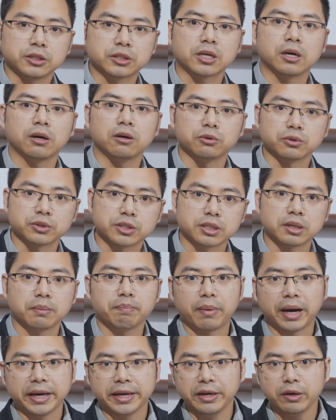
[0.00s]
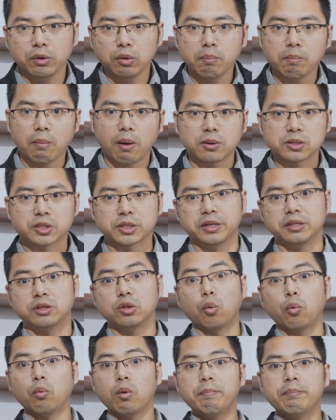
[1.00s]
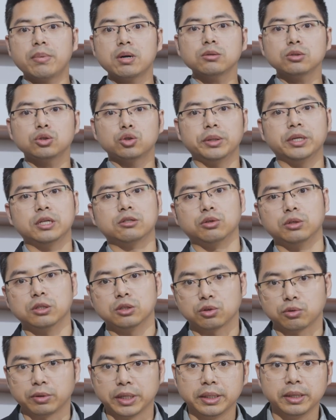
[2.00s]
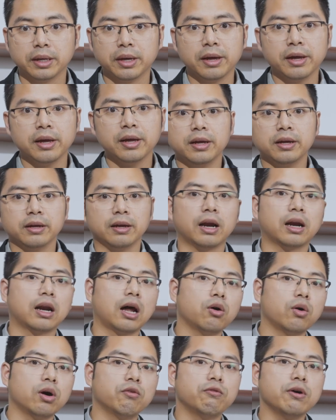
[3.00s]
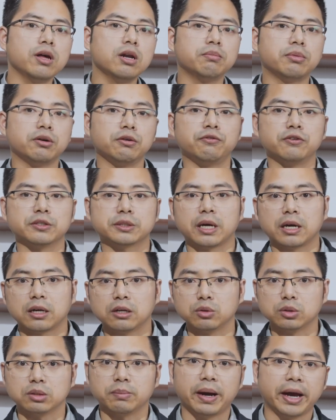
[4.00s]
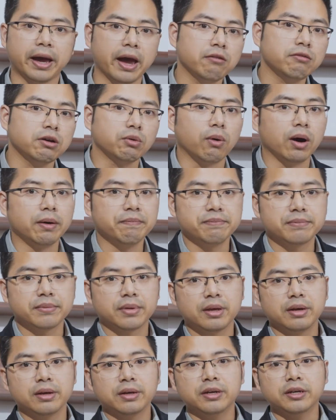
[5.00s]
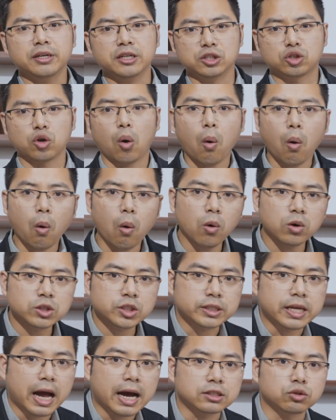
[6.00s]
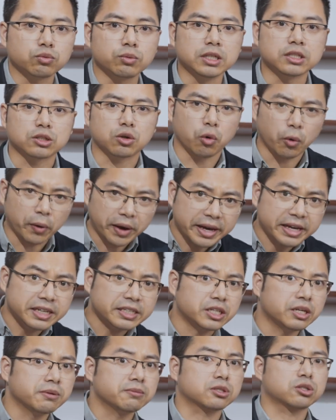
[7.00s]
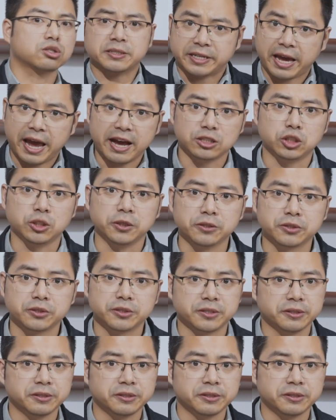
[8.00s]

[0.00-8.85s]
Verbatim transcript: disclosed by Elon Musk in November 2023. They are now available for download by everyone. It all starts with creative sketches.